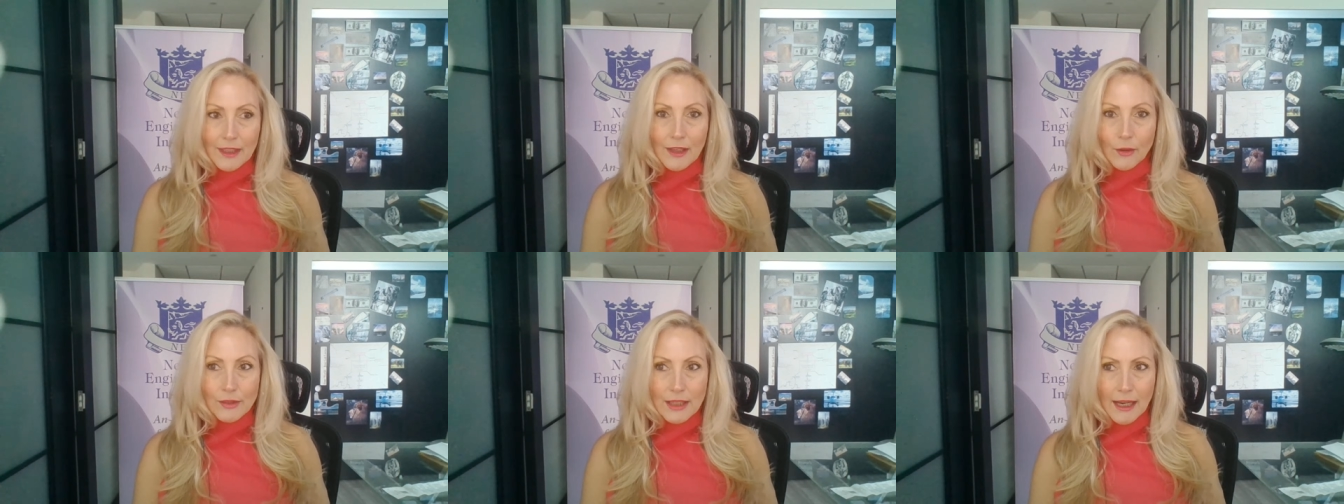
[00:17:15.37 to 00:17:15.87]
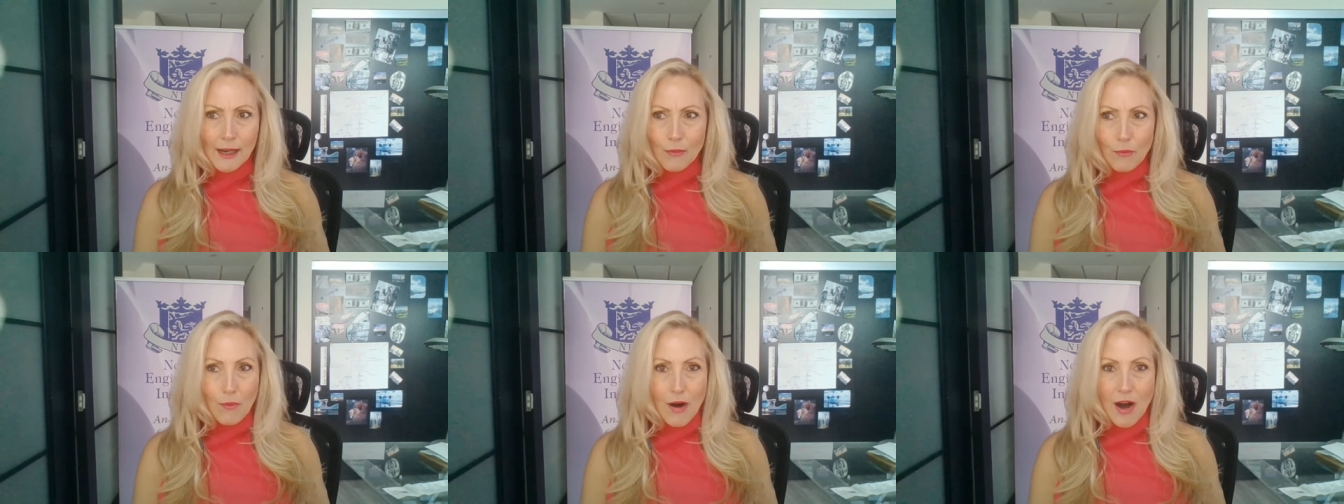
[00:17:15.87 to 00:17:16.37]
go take a
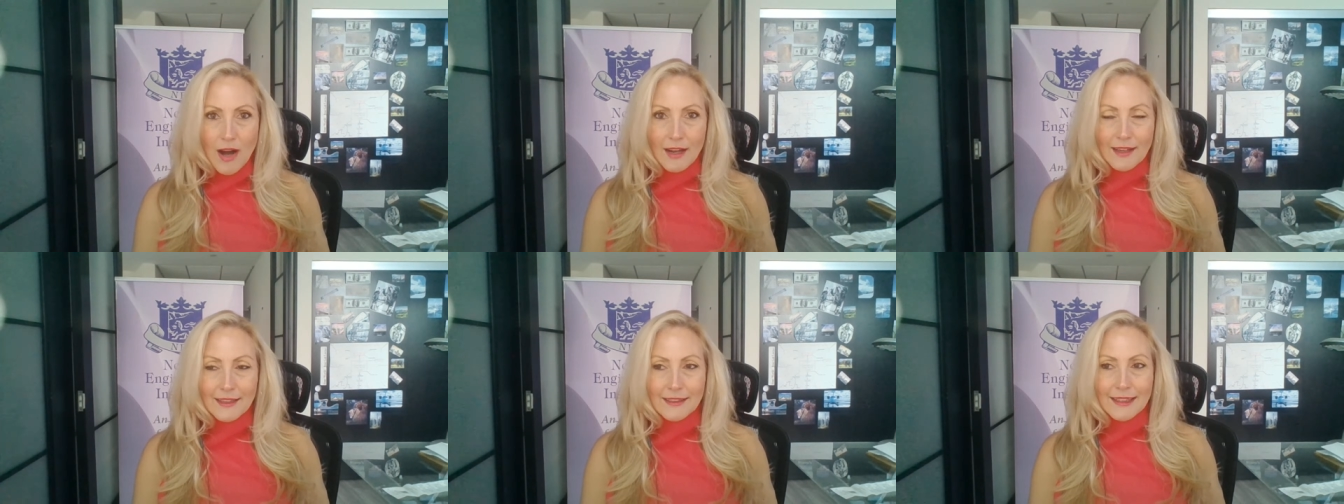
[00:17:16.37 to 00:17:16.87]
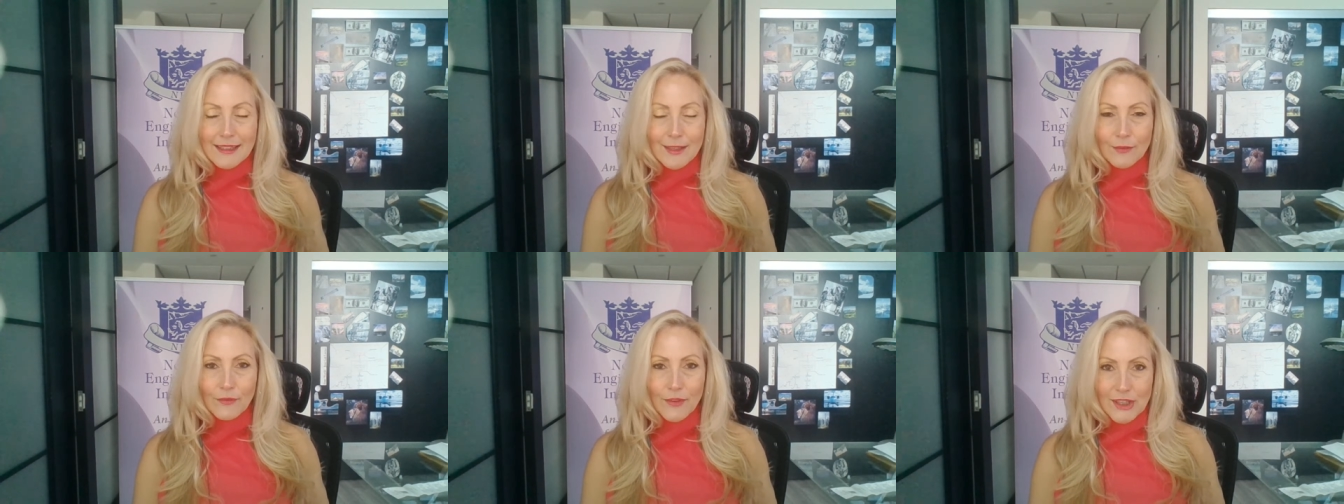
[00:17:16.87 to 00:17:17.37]
walk, get
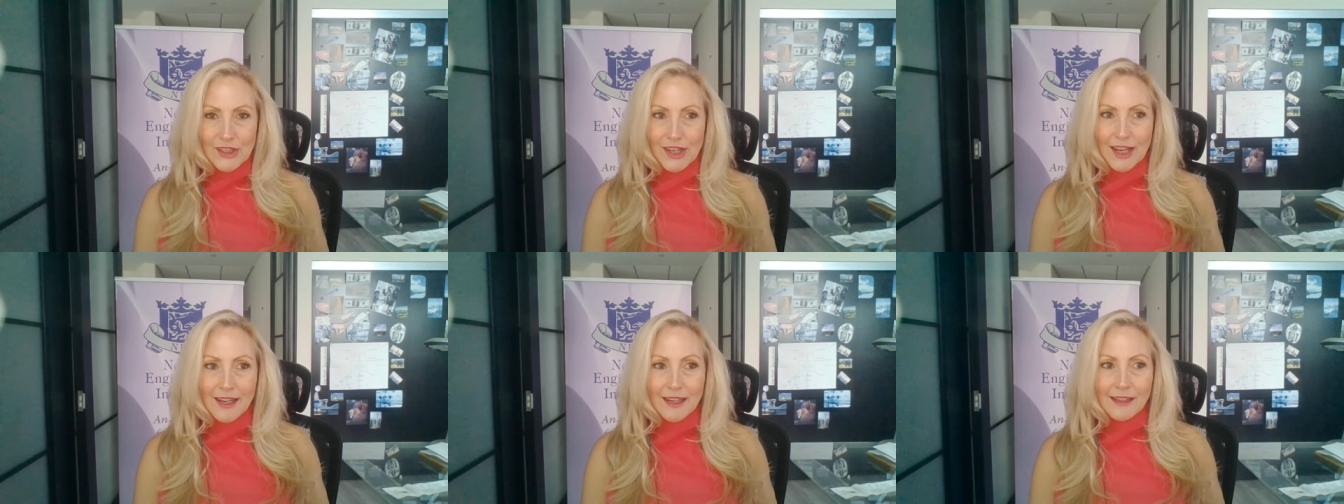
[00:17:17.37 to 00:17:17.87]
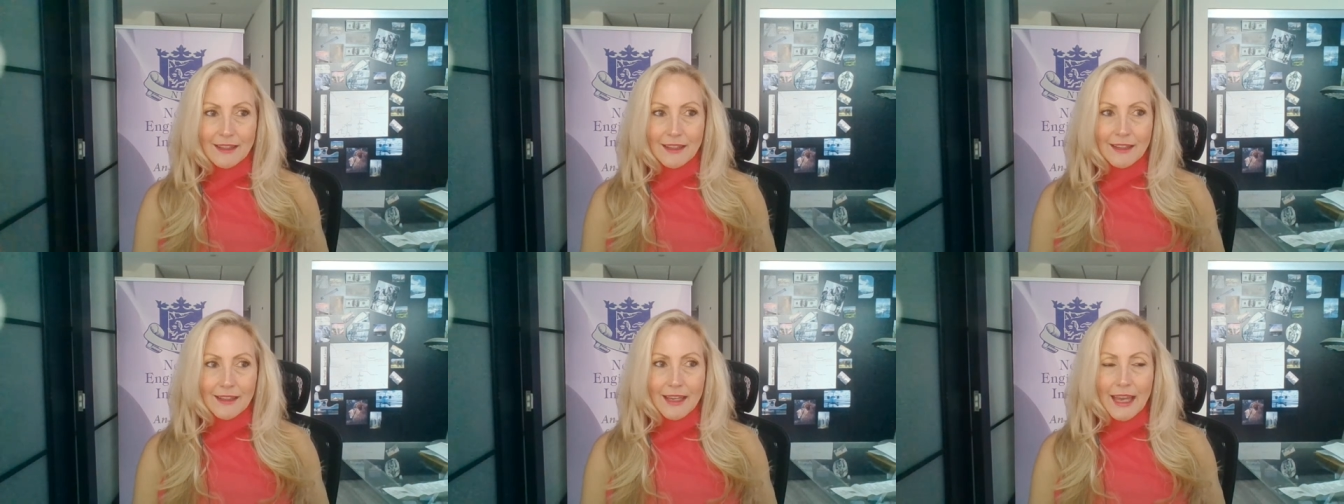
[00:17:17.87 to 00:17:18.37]
some fresh air,
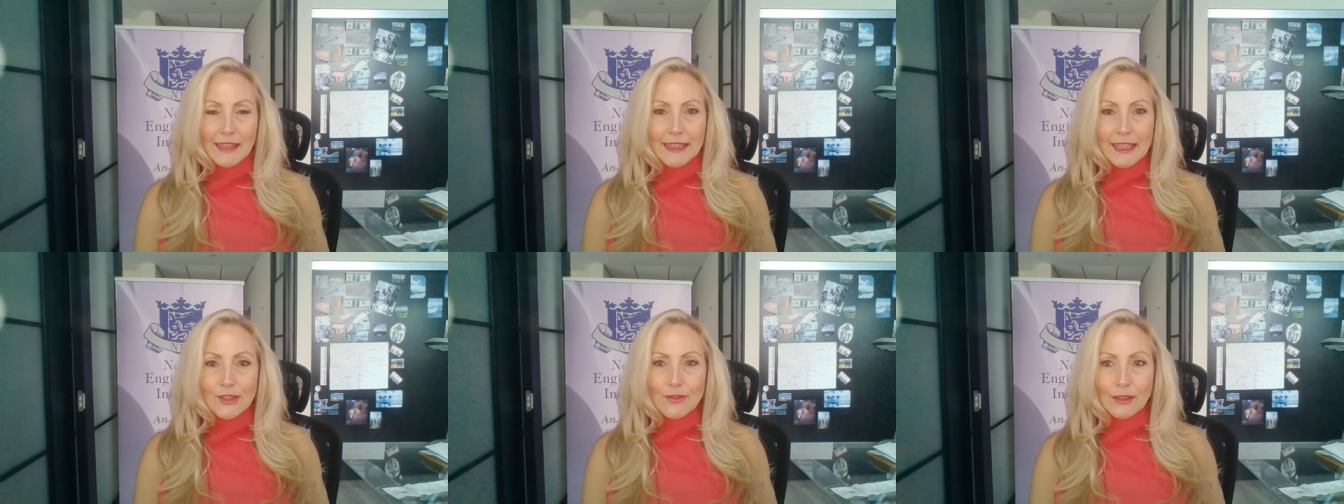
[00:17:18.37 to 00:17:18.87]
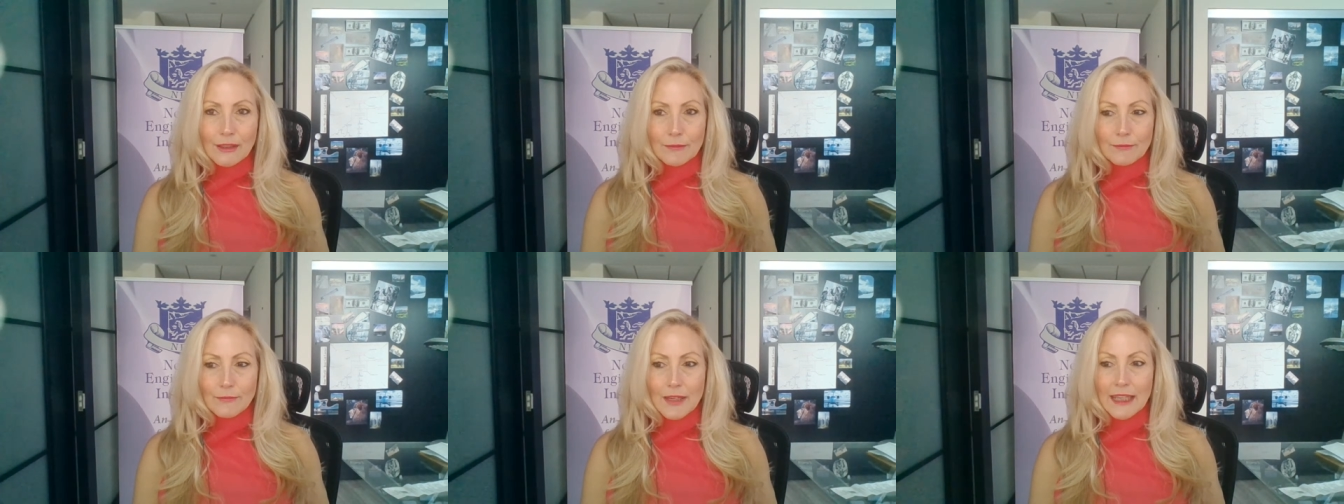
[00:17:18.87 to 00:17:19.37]
and then you
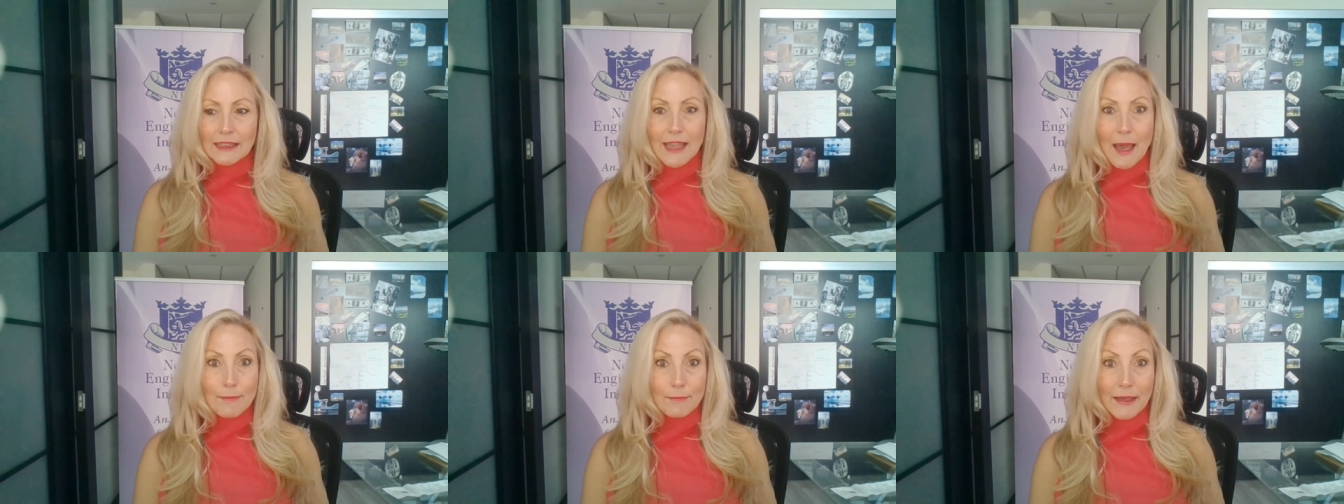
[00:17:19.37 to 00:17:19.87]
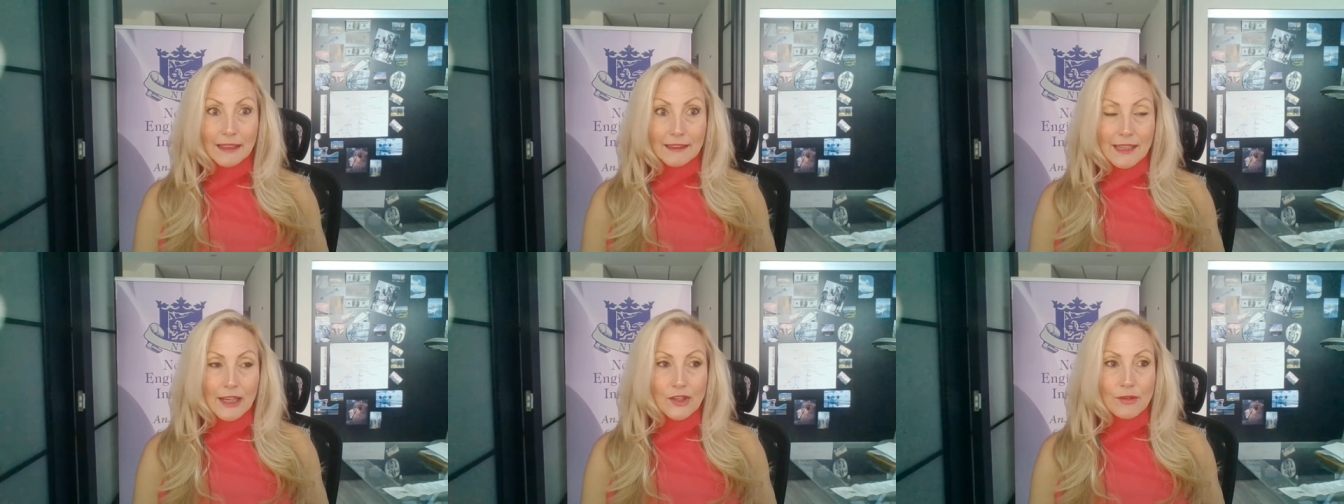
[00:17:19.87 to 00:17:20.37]
can hit that
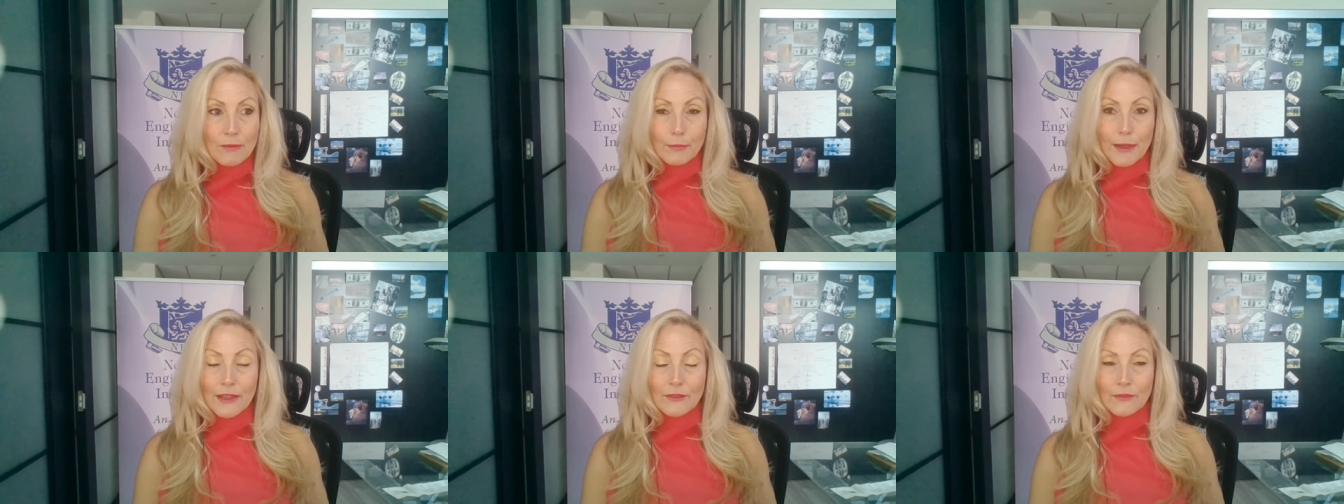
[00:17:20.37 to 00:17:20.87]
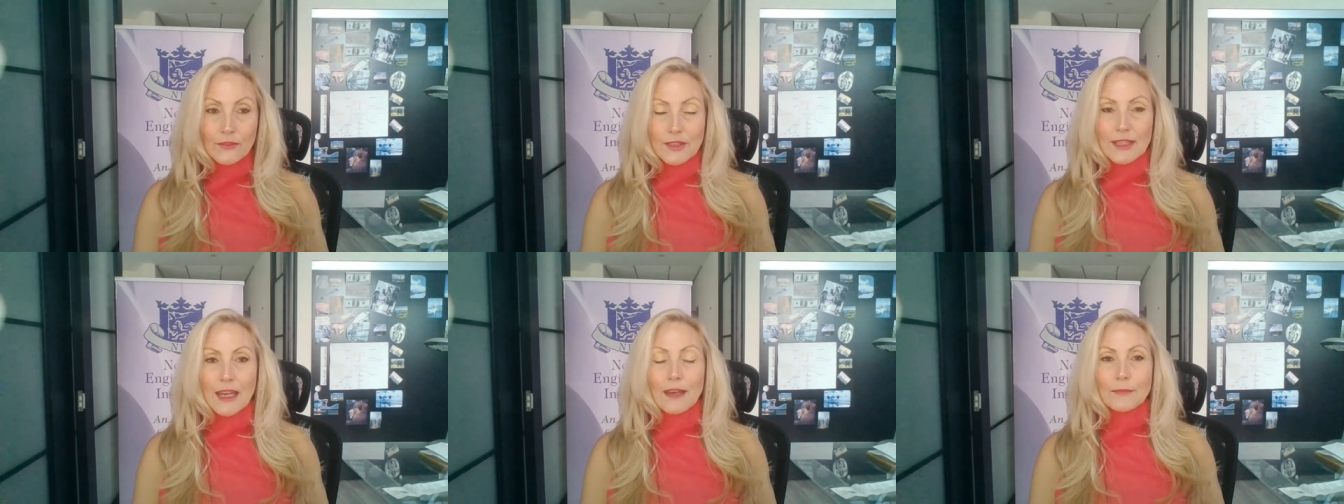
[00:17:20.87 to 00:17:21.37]
meditation button for
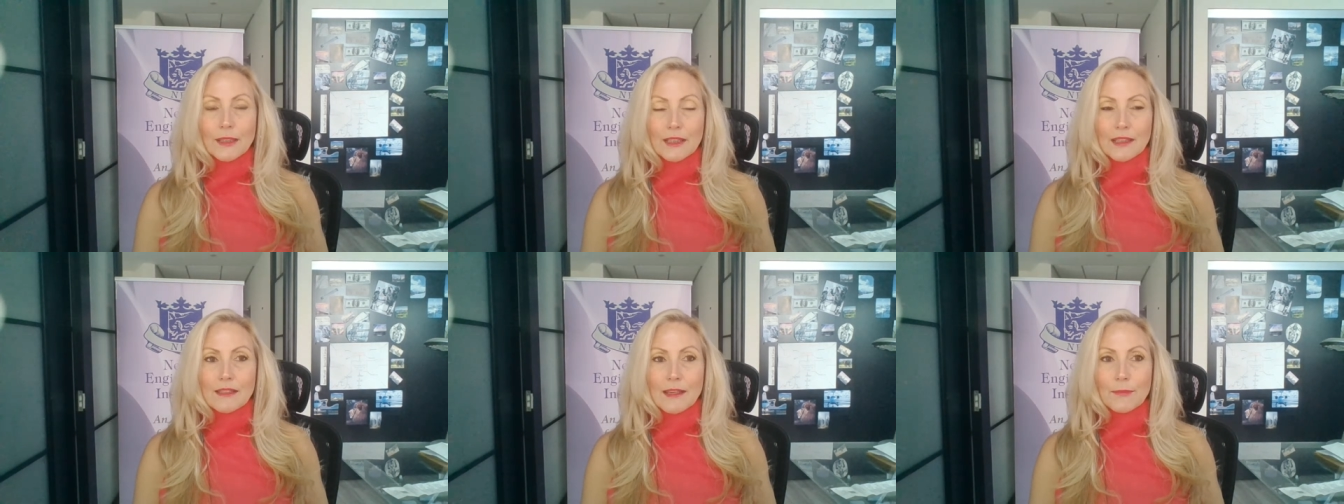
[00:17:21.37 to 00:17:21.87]
10 minutes.